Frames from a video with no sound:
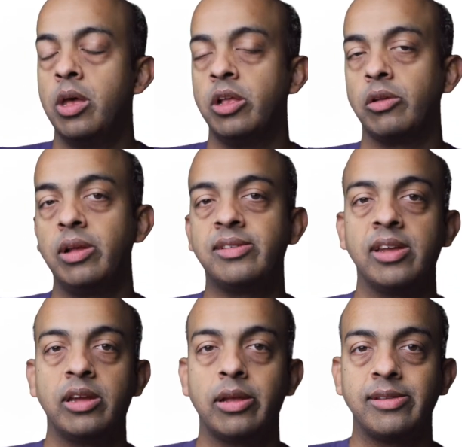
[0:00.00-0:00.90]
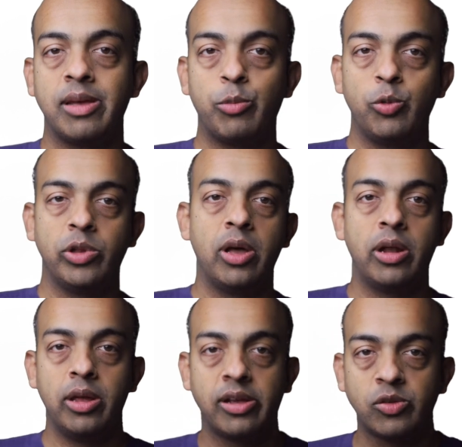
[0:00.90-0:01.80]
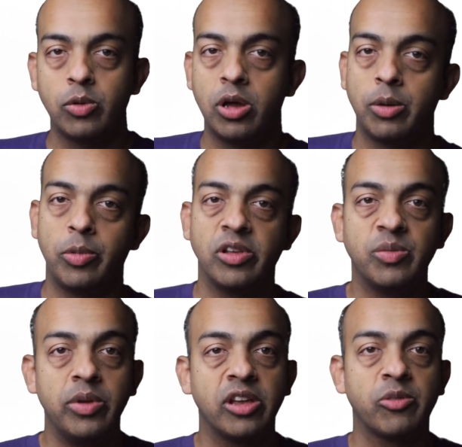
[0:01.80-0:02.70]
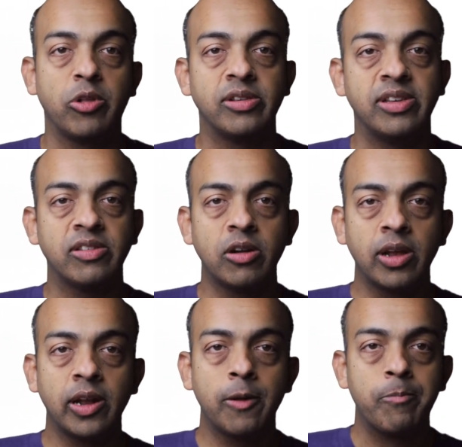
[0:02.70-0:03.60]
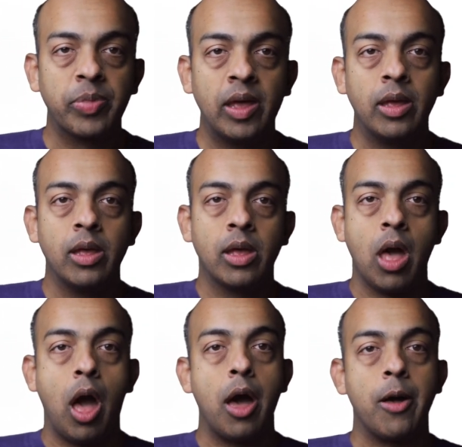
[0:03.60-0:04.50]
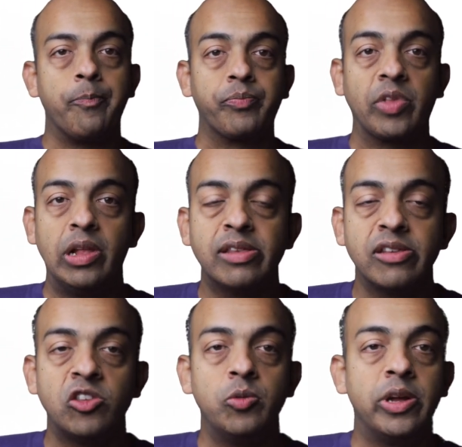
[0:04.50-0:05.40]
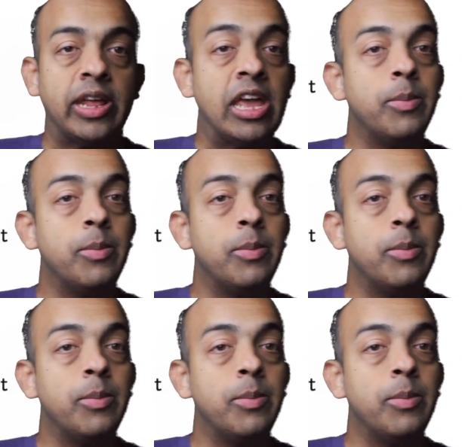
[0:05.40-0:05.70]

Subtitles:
So let's take an example with our AX squared plus BX plus C circuit. Let's assume that A,